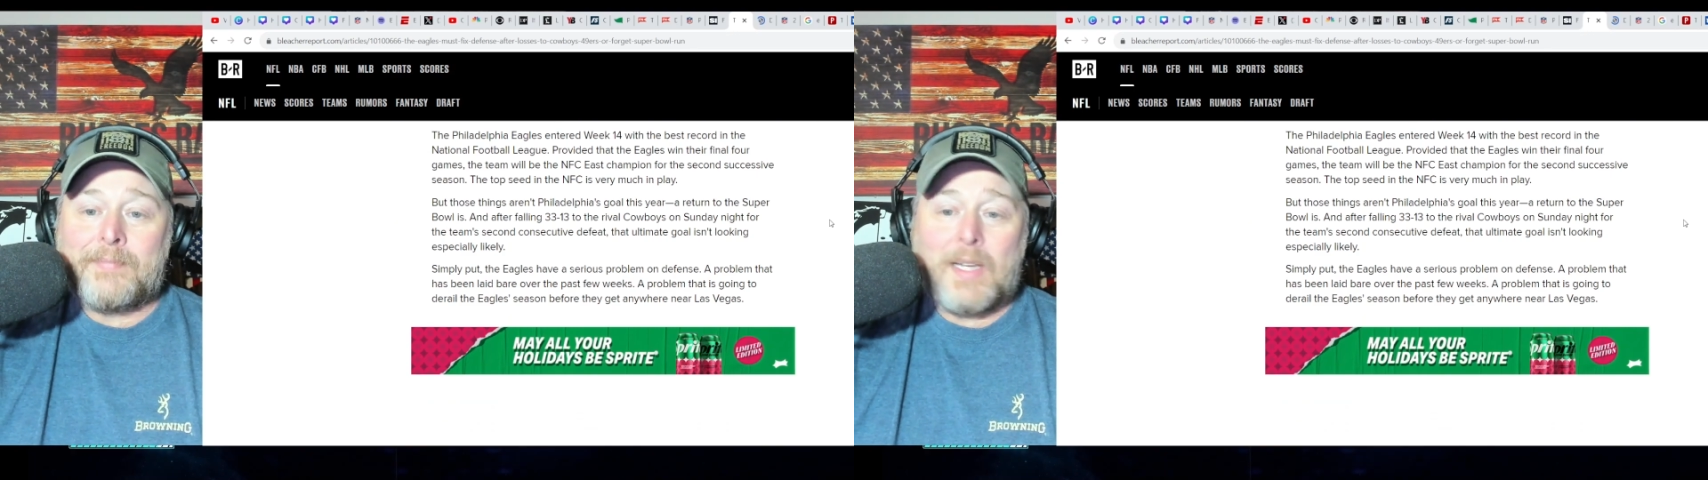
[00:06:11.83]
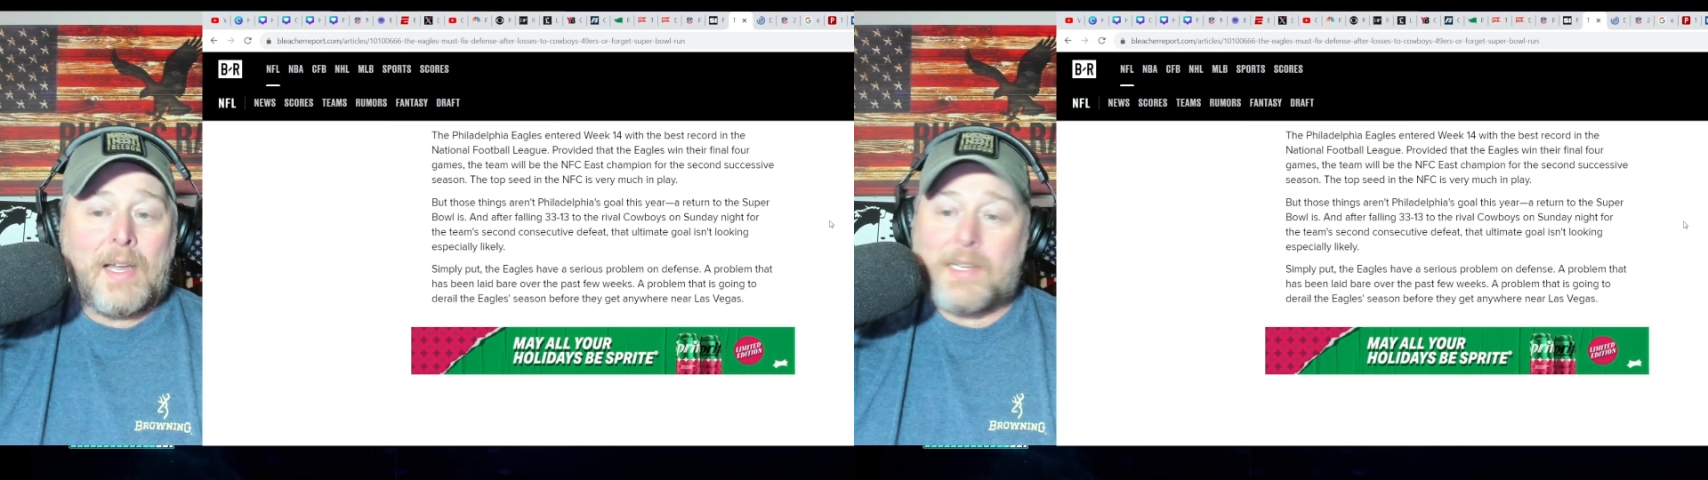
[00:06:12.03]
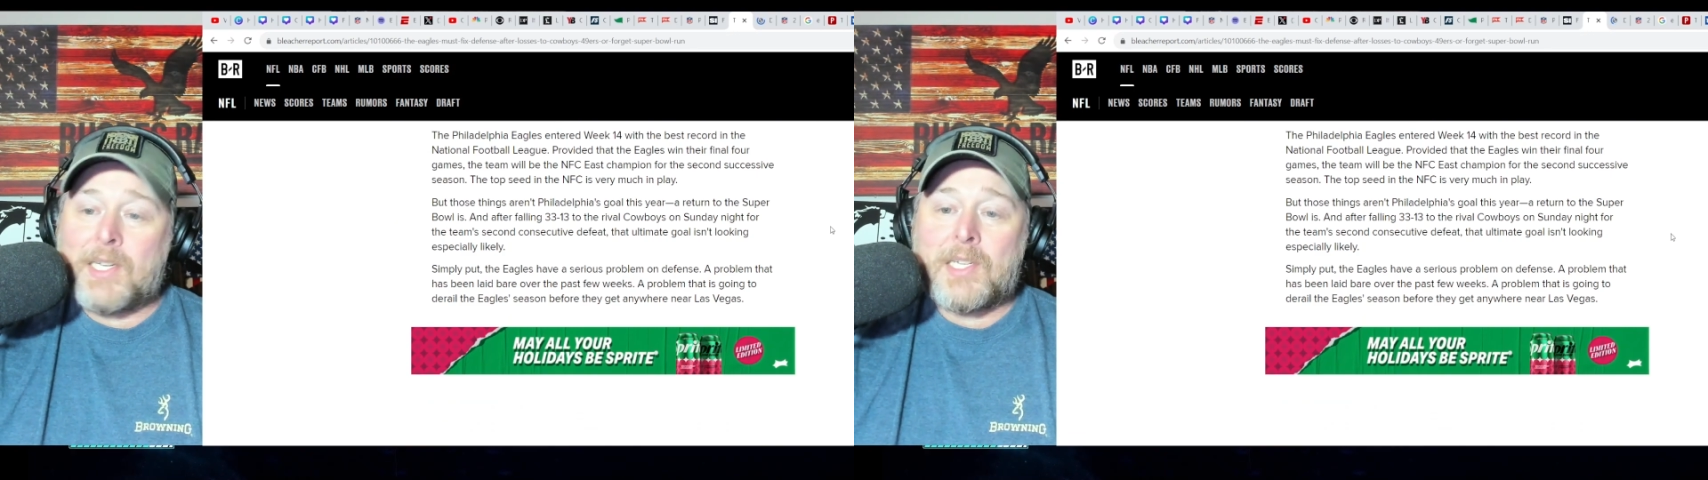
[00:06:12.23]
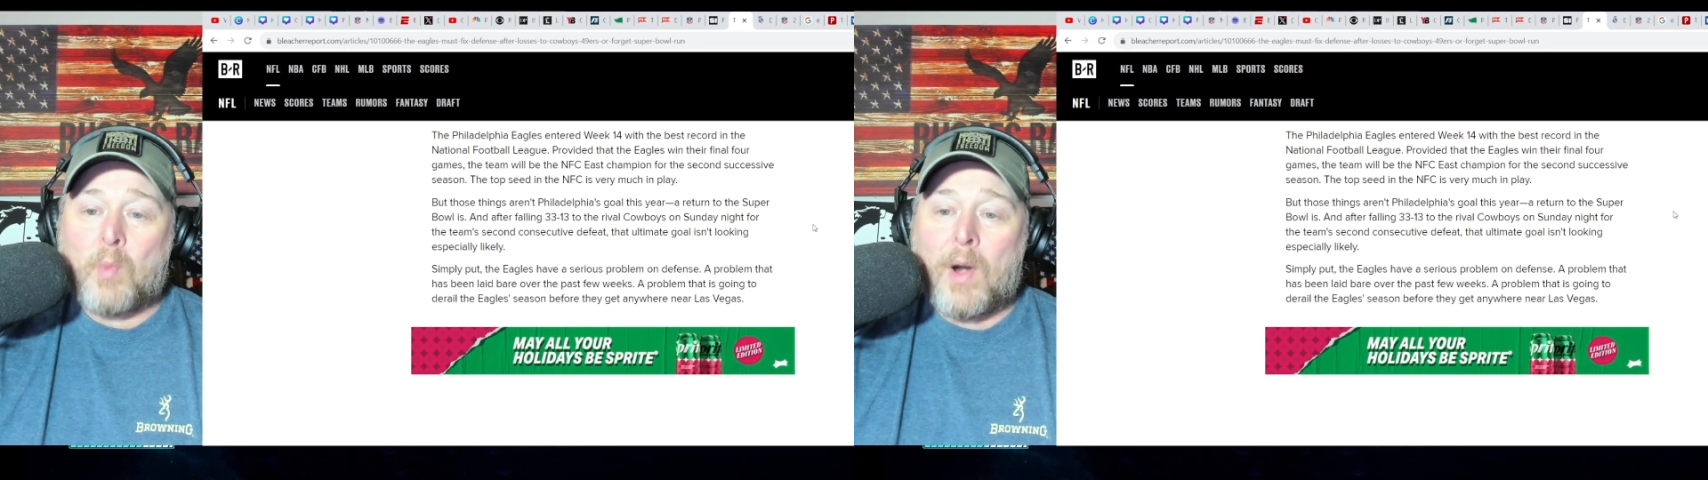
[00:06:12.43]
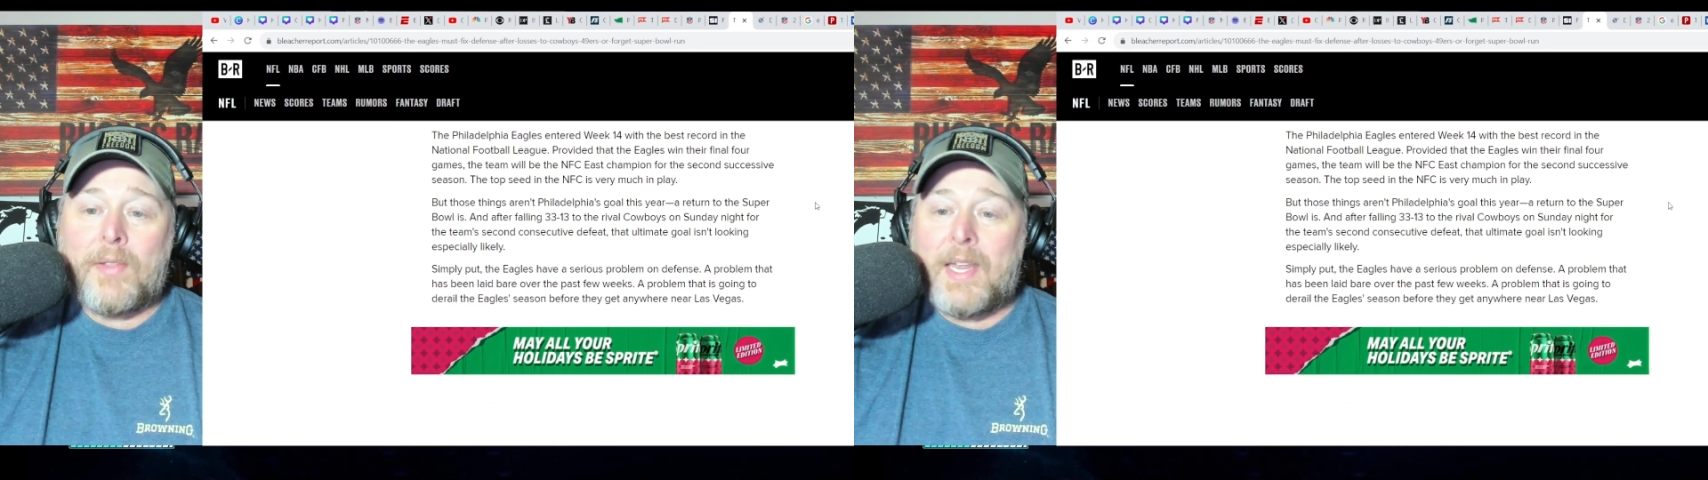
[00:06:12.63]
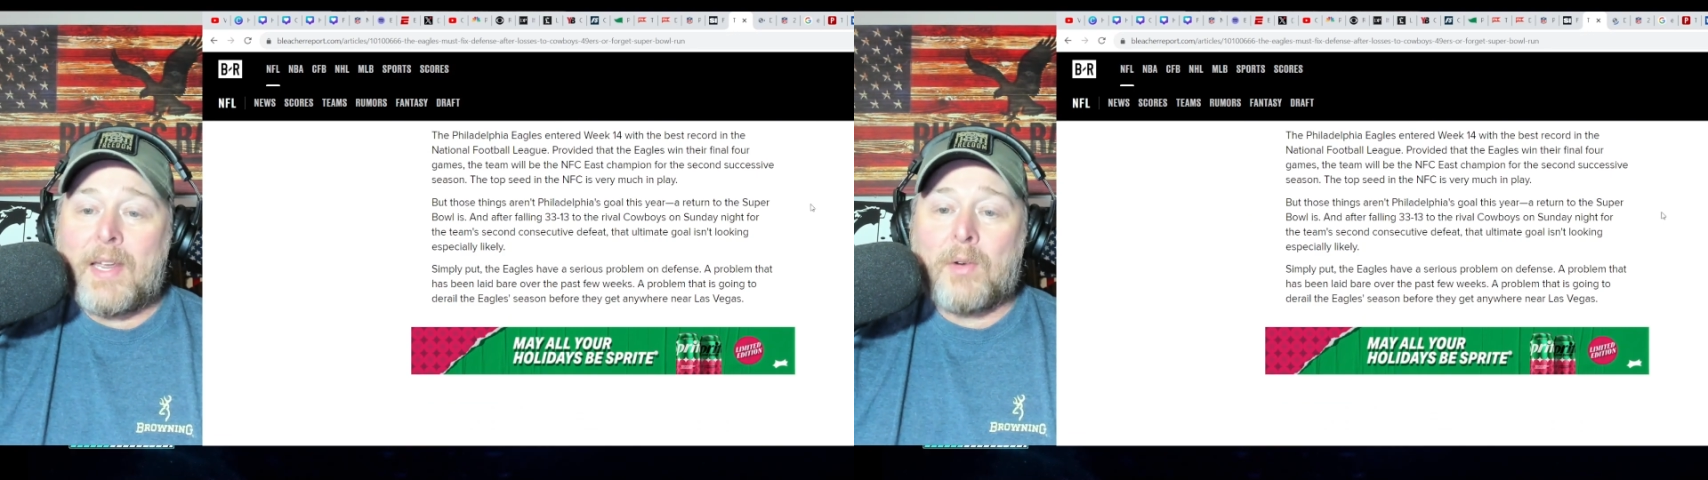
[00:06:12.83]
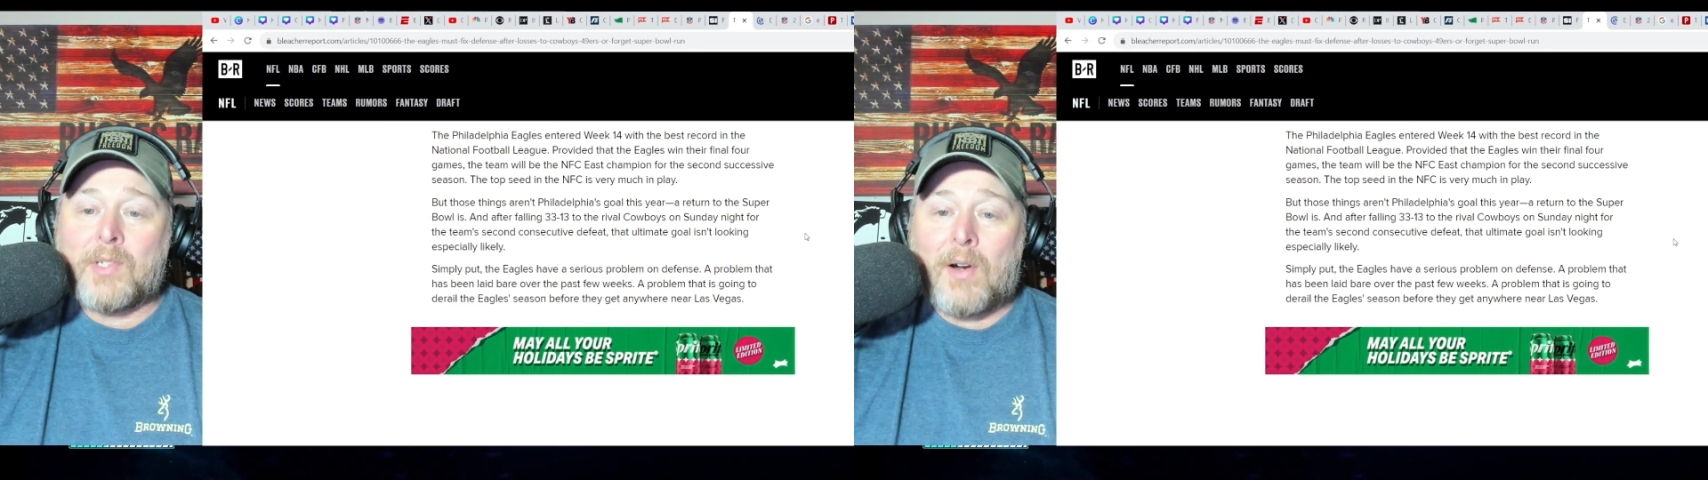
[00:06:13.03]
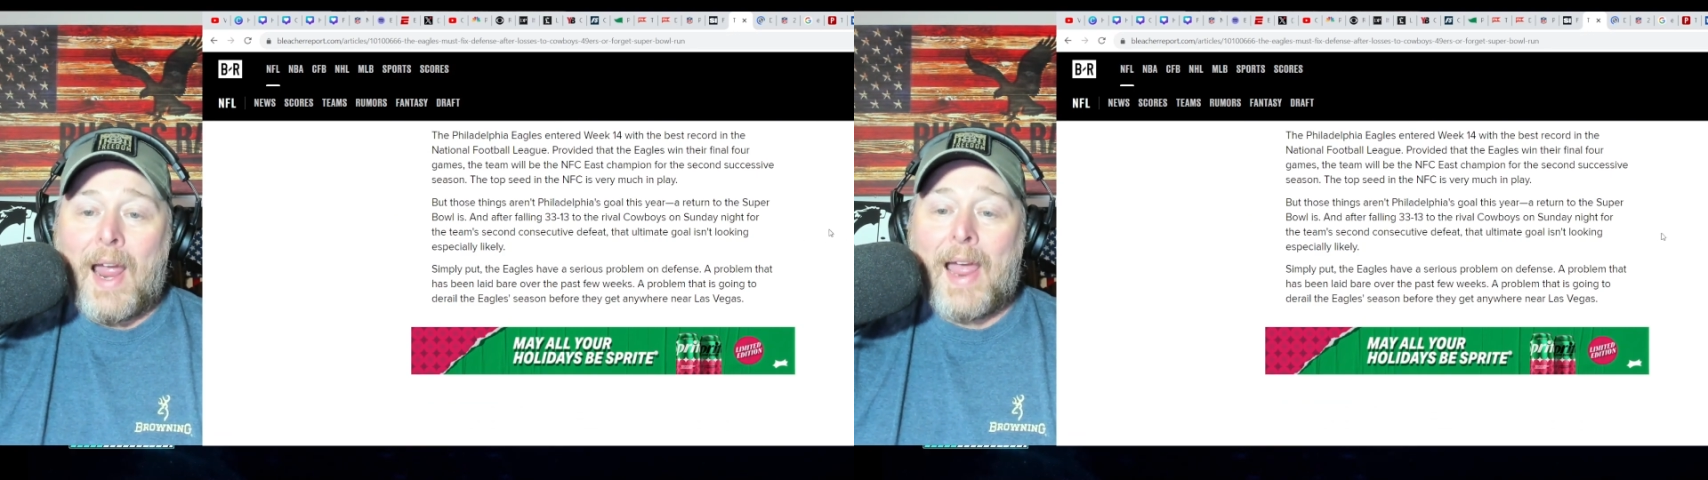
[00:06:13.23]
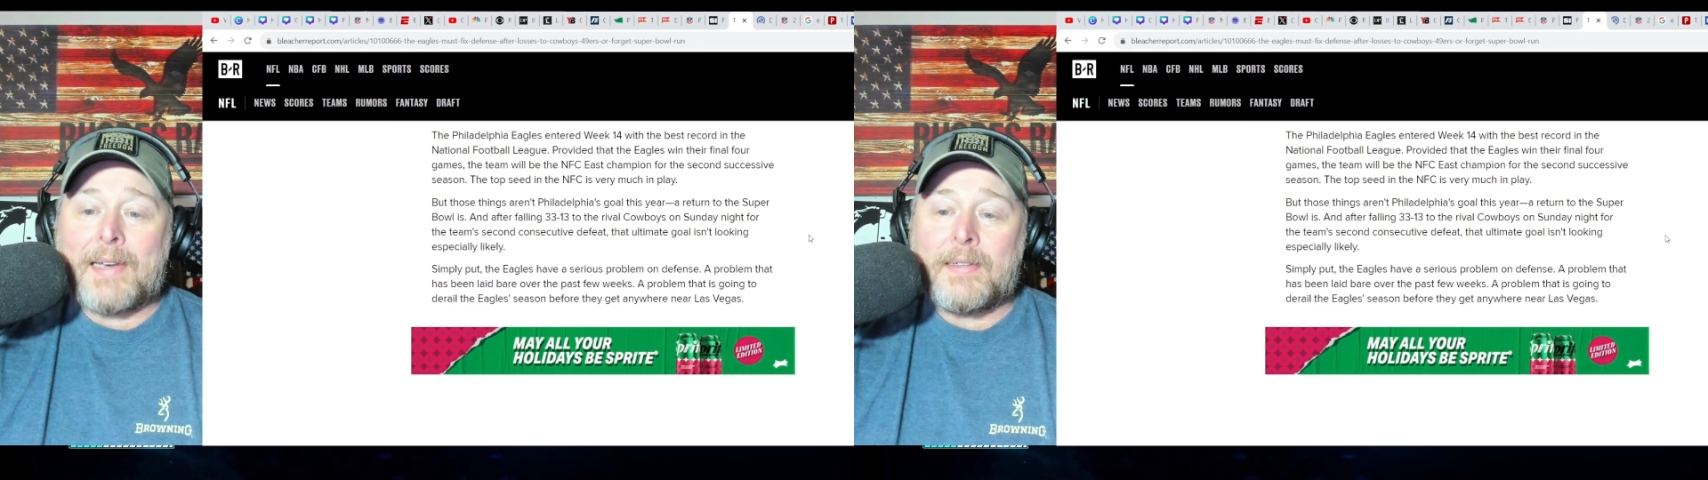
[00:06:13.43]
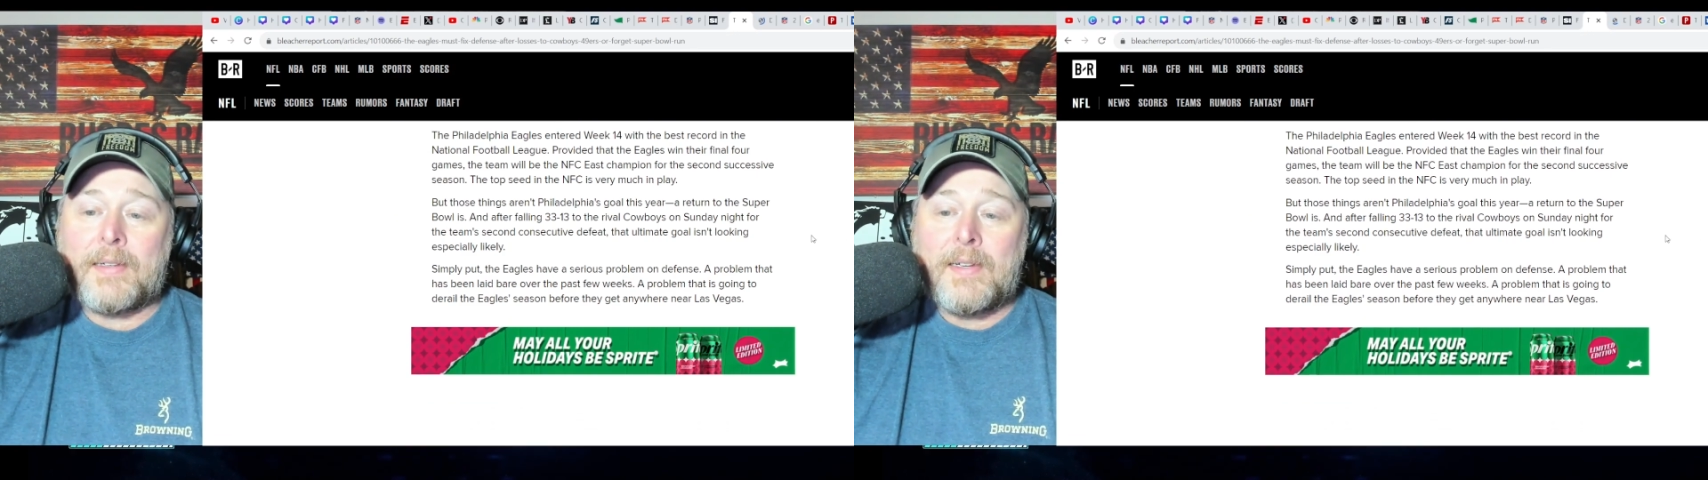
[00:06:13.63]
That's just where the Eagles are at.